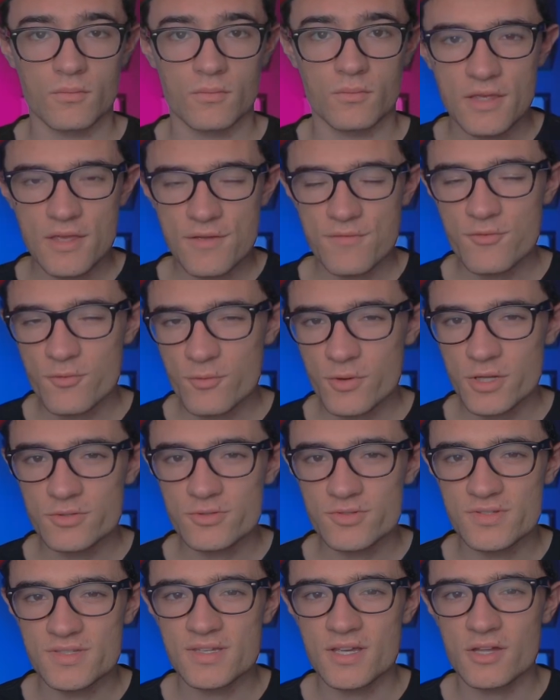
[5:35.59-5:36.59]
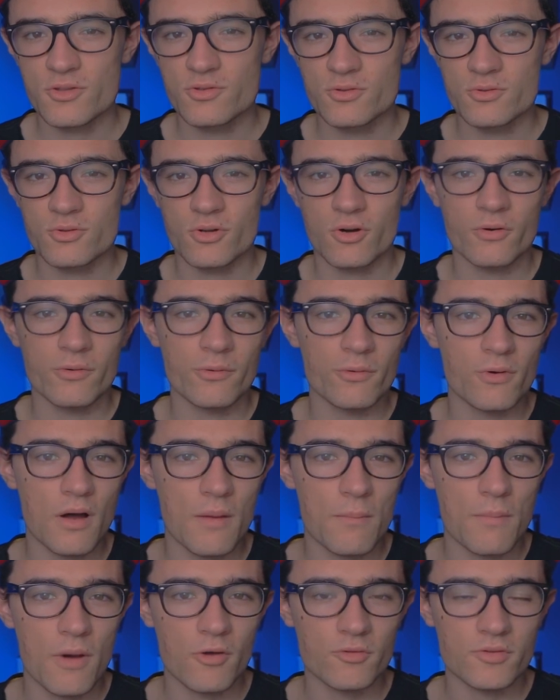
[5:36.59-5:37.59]
If you want to see a tutorial
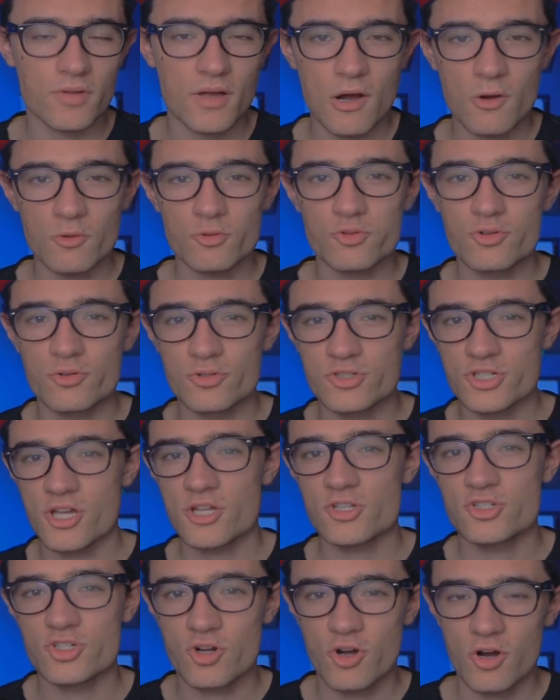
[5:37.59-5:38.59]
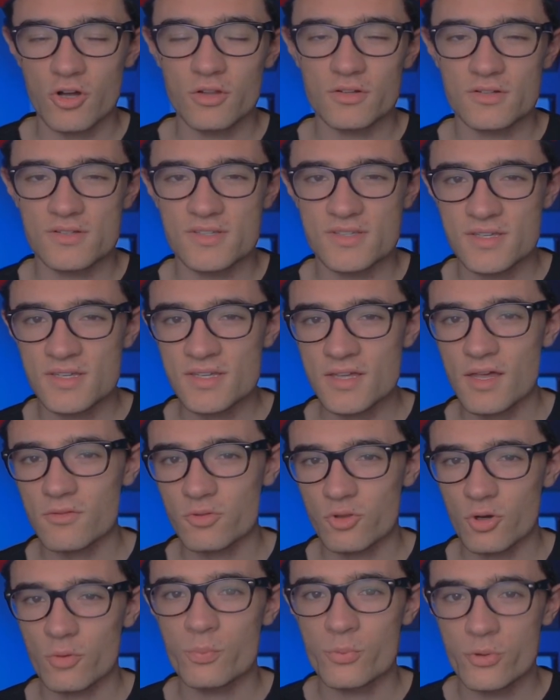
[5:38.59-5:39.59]
about how to change colors in
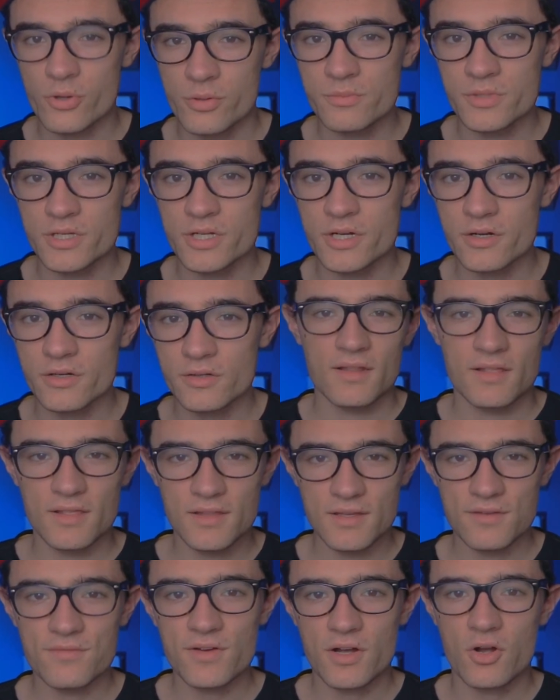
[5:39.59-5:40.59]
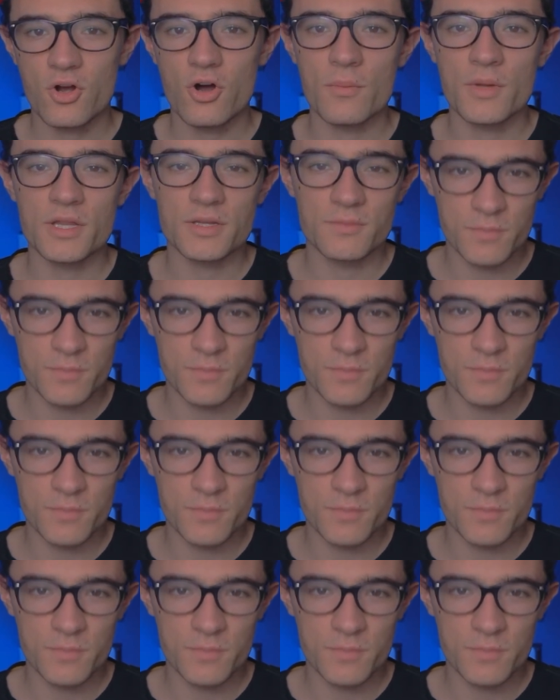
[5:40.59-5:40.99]
Adobe Premiere, leave a comment